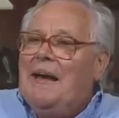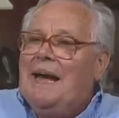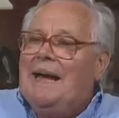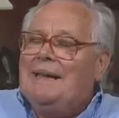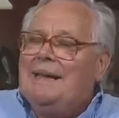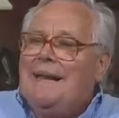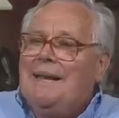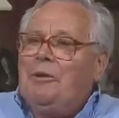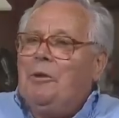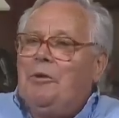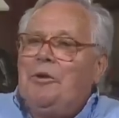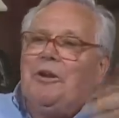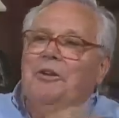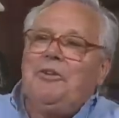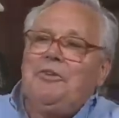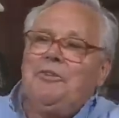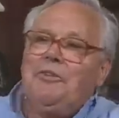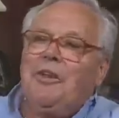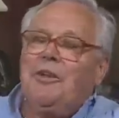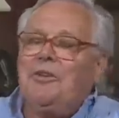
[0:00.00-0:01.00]
and then all of
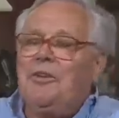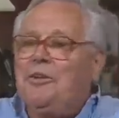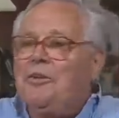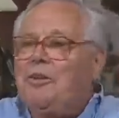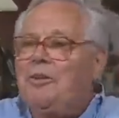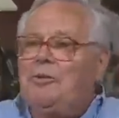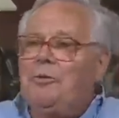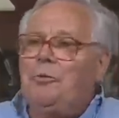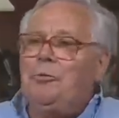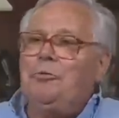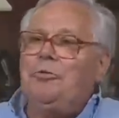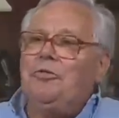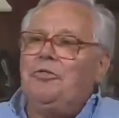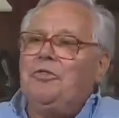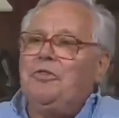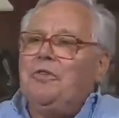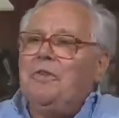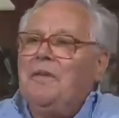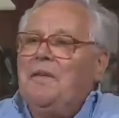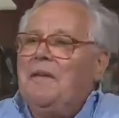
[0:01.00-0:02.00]
a sudden the
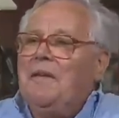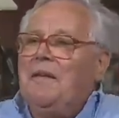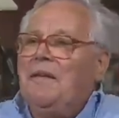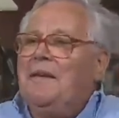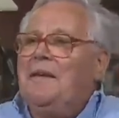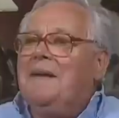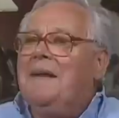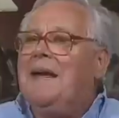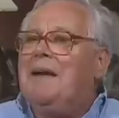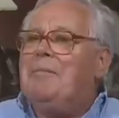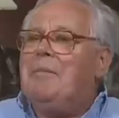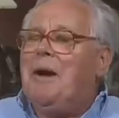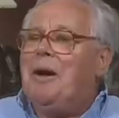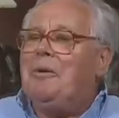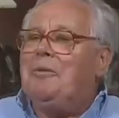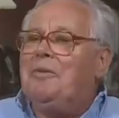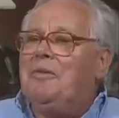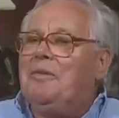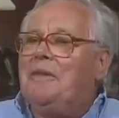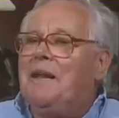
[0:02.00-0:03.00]
news came
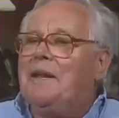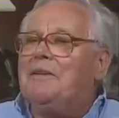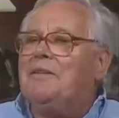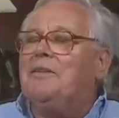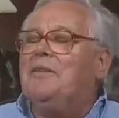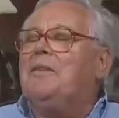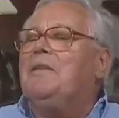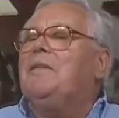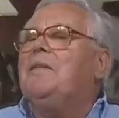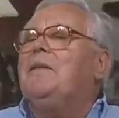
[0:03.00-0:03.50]
out that